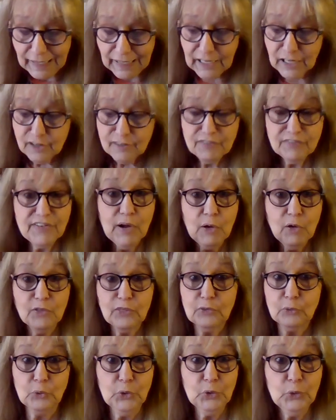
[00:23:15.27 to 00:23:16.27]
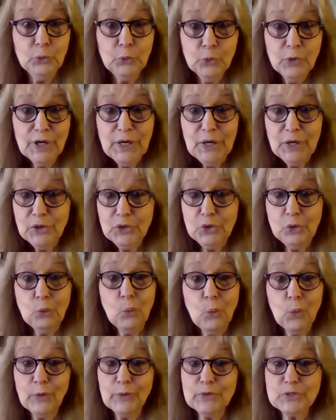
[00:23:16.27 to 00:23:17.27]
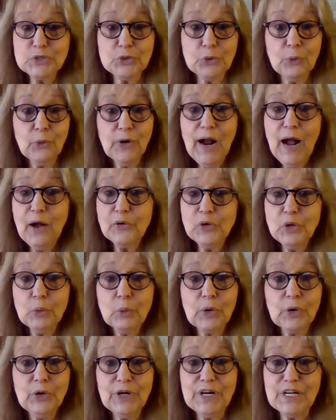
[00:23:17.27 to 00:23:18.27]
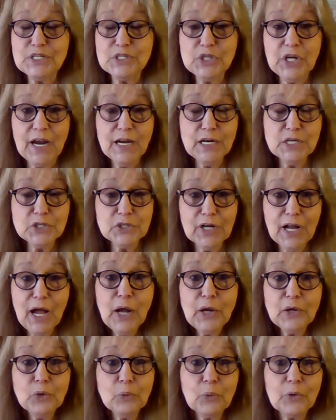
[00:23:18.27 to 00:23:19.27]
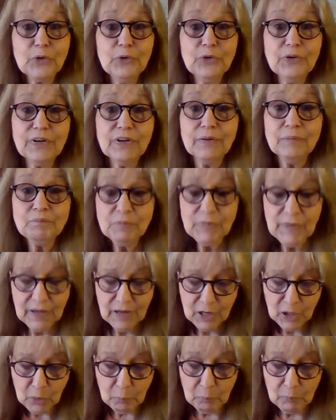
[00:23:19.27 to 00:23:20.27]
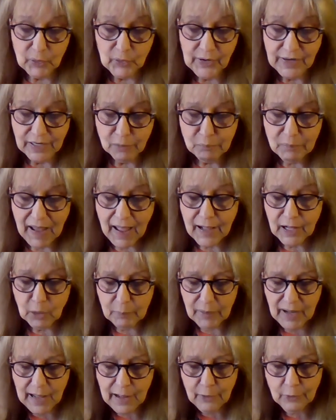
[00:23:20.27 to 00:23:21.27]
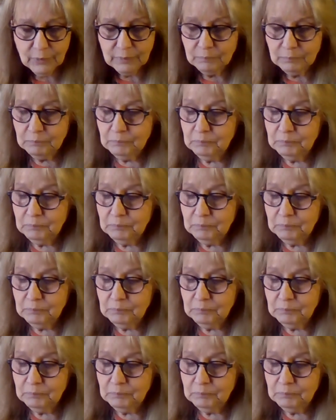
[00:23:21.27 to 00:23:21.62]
It fell through. You weren't sure how you were going to change it, how you were going to bring it back about.